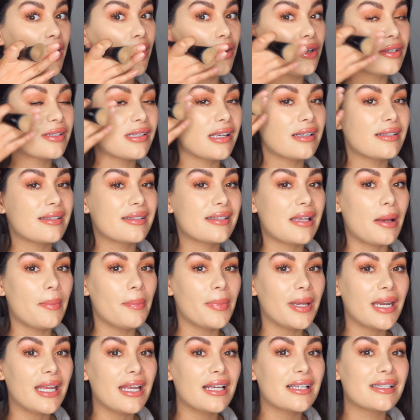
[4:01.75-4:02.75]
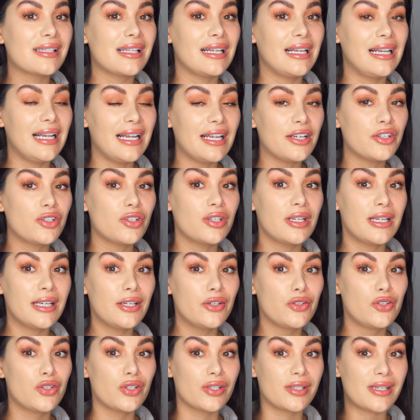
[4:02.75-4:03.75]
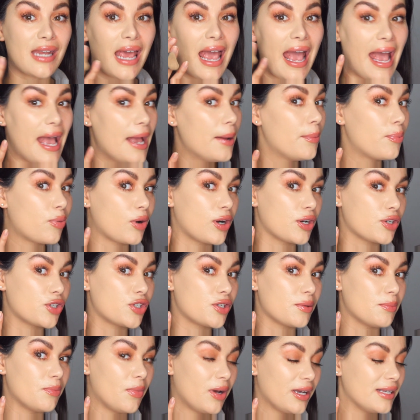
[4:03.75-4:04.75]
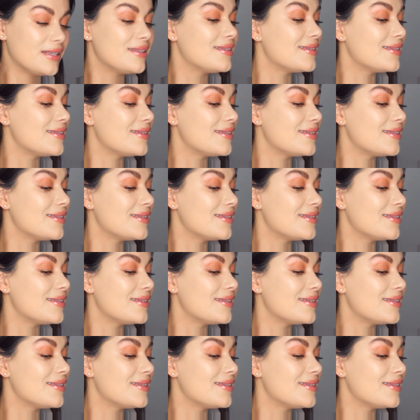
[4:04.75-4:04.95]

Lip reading: It looks like somebody has literally just airbrushed my